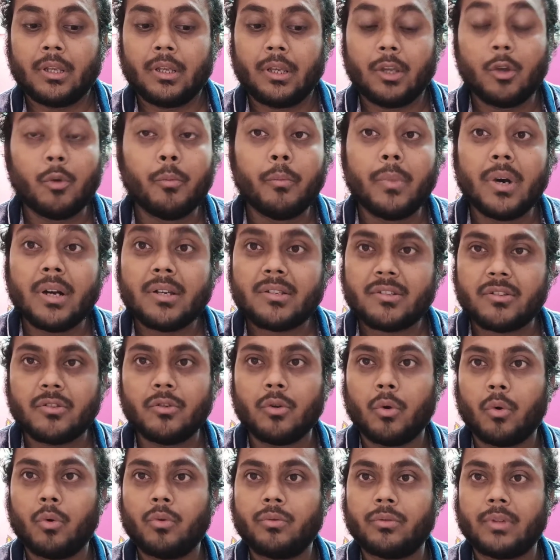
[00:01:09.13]
You must
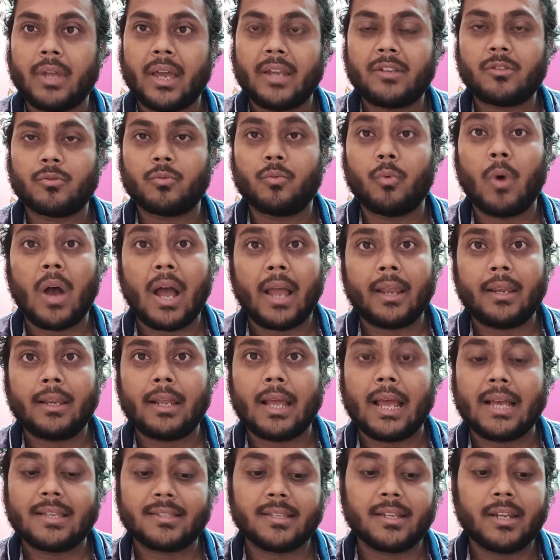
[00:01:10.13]
know that why
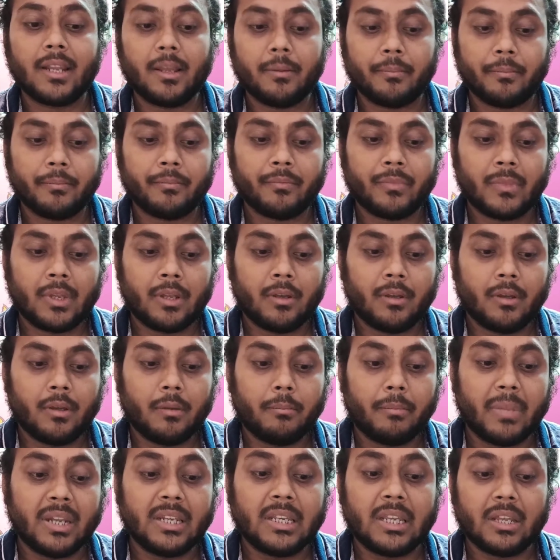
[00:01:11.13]
has a name
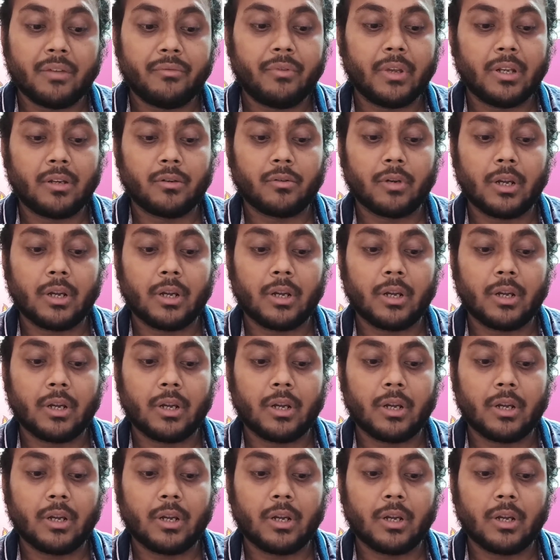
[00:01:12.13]
been given.